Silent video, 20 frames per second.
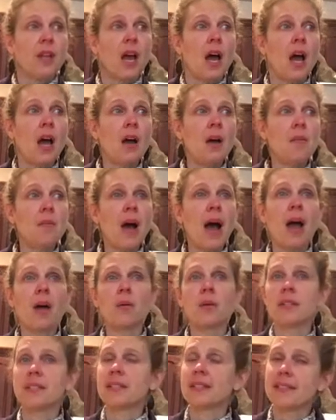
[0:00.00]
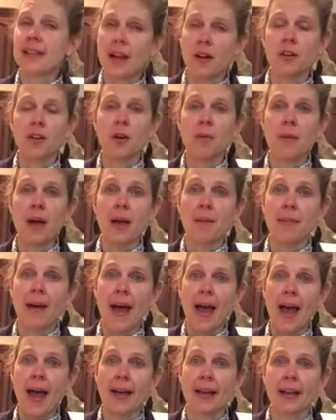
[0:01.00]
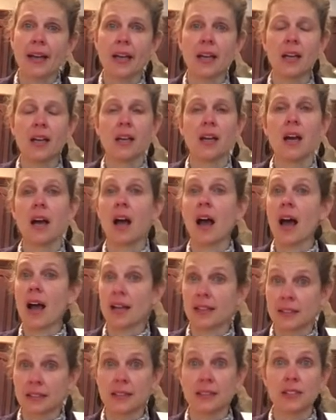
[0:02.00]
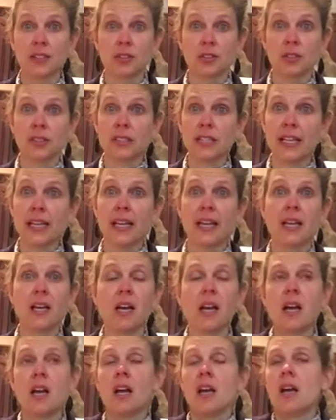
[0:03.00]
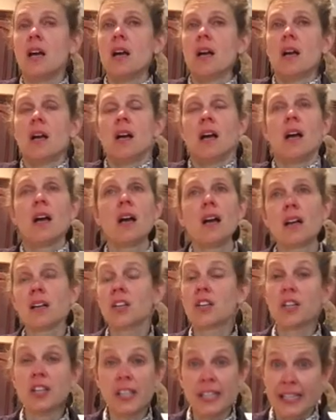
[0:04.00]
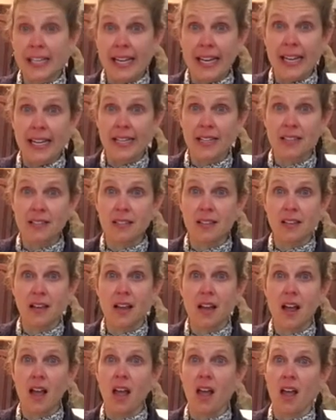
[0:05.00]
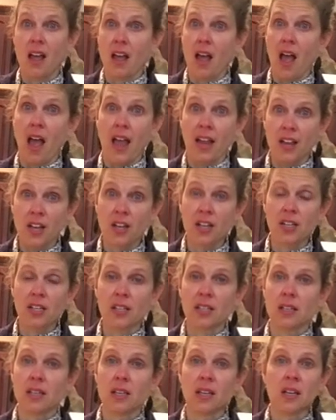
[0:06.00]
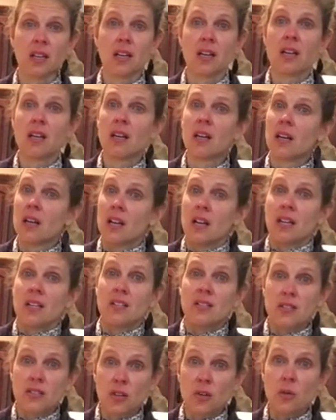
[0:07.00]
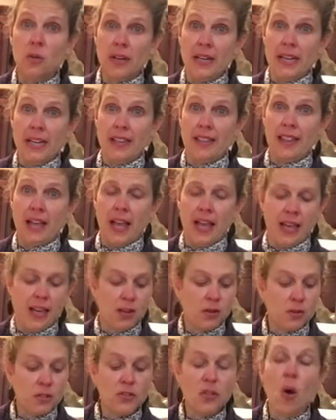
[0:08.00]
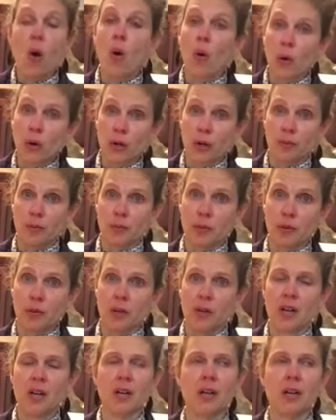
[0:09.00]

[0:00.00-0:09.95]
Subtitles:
I was down on my back. I literally couldn't eat. I couldn't do anything. It was horrible.